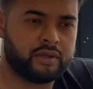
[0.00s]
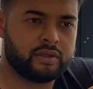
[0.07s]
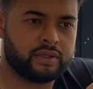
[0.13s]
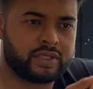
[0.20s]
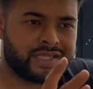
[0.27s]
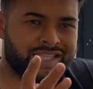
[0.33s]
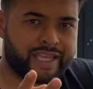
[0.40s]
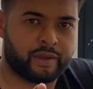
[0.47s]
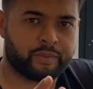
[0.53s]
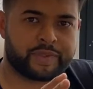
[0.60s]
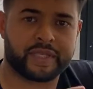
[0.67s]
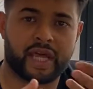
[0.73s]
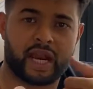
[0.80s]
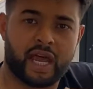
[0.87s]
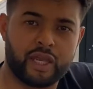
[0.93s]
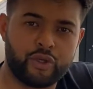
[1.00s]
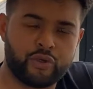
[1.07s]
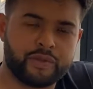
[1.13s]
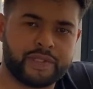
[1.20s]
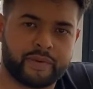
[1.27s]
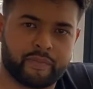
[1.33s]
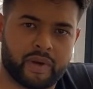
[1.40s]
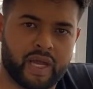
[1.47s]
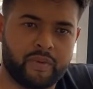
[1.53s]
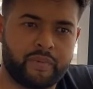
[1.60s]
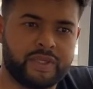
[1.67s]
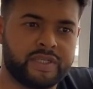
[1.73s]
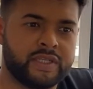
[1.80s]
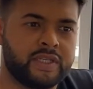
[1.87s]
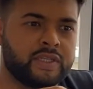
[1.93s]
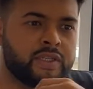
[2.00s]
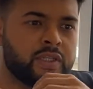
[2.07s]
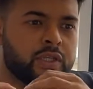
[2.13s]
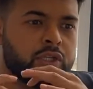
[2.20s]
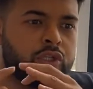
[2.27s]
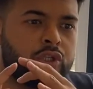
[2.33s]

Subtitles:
steps that I use in my business